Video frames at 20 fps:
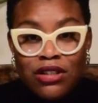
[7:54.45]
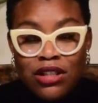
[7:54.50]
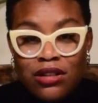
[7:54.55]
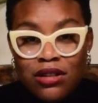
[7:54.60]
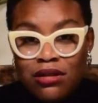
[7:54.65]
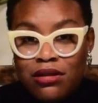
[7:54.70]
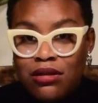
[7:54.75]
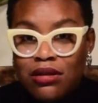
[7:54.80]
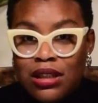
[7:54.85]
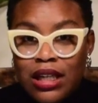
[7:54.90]
to
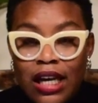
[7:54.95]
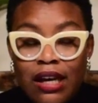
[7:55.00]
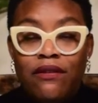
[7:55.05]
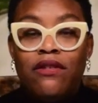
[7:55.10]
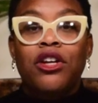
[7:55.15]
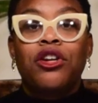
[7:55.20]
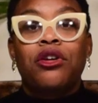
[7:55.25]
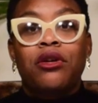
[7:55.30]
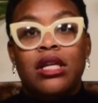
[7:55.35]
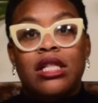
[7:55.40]
do,
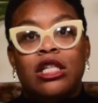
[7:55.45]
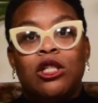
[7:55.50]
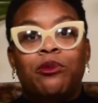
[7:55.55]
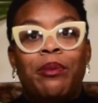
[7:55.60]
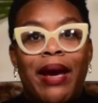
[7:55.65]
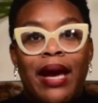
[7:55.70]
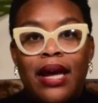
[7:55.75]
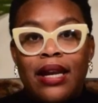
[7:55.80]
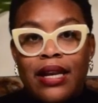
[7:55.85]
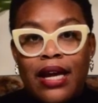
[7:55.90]
even during this
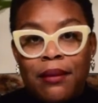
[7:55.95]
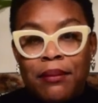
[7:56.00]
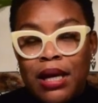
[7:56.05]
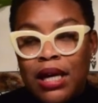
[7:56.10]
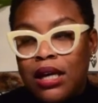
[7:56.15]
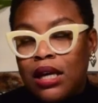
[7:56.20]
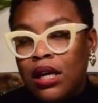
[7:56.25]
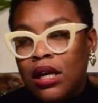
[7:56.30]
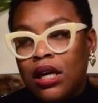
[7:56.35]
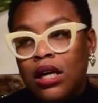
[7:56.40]

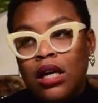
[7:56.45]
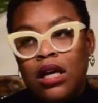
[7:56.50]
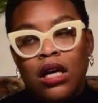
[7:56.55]
pandemic,